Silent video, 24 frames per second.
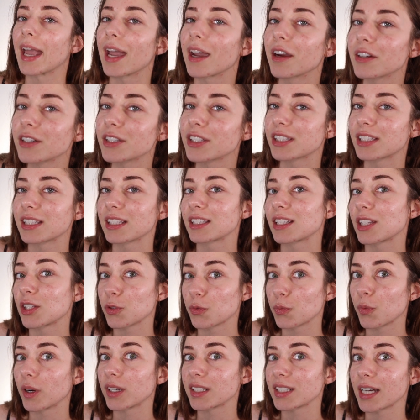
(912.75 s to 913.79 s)
hairs. This
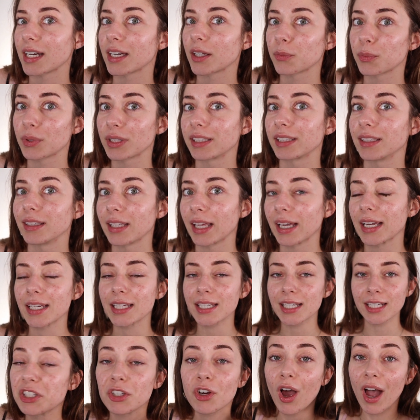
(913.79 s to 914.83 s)
is what I really
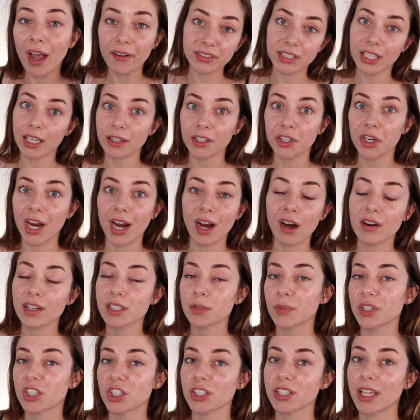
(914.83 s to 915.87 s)
like. You don't have to cut your hair as
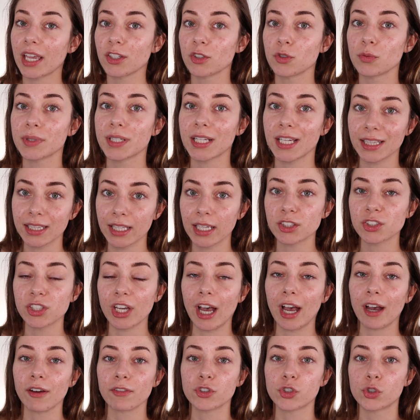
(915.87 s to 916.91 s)
much as I do, but I like to
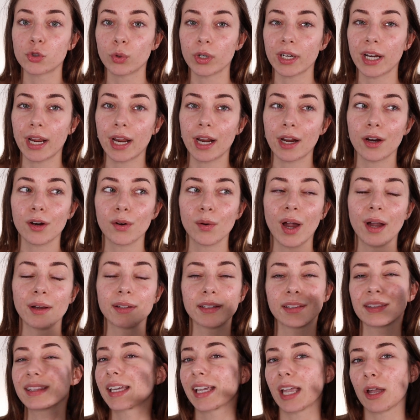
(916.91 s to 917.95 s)
have short hair.
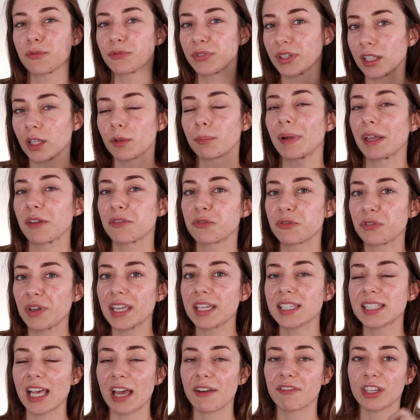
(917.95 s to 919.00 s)
Like I feel on my
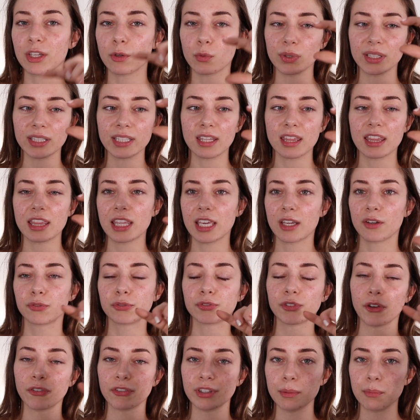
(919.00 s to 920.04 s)
face, having a really thick,
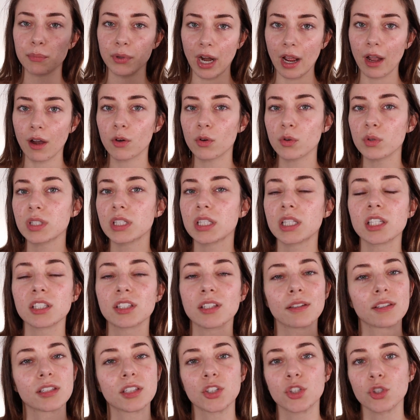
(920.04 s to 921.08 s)
fluffy brows
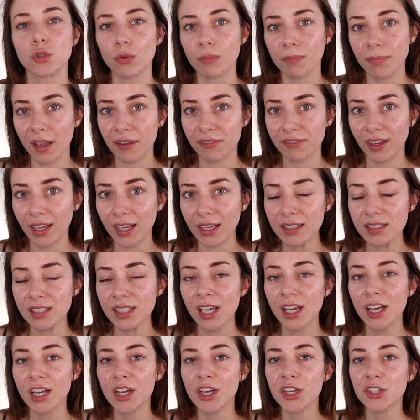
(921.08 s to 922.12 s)
doesn't suit my face.
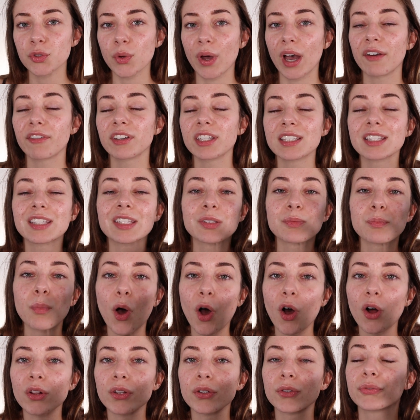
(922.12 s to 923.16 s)
So having
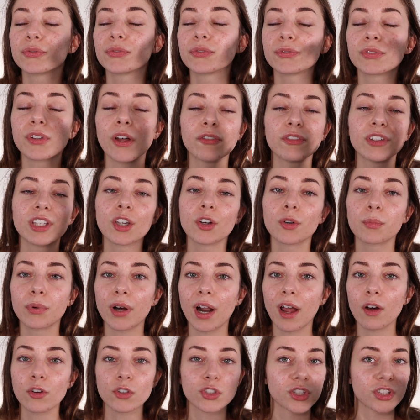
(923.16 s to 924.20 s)
small, fluffier
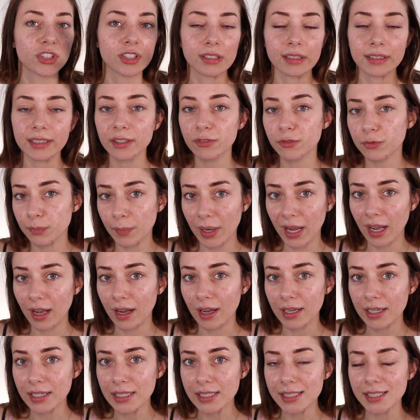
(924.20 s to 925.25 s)
brow just to lift my
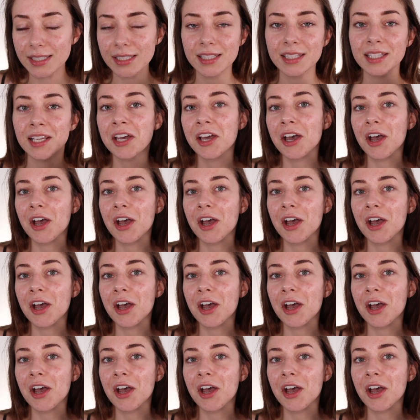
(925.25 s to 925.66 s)
eyes,